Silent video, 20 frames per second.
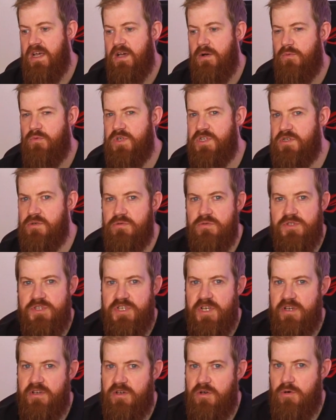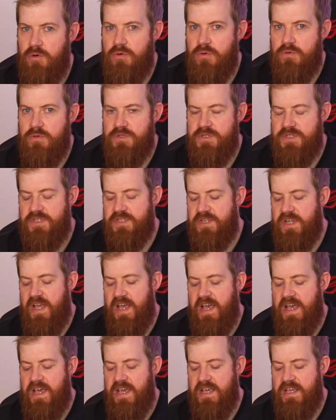would also cause
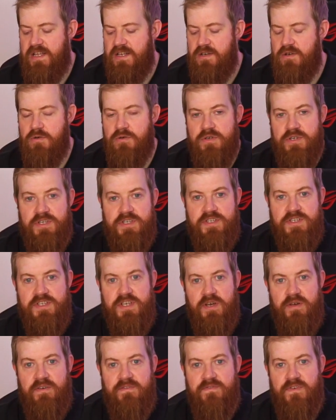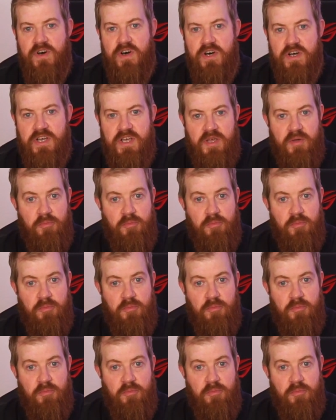a noise. So if I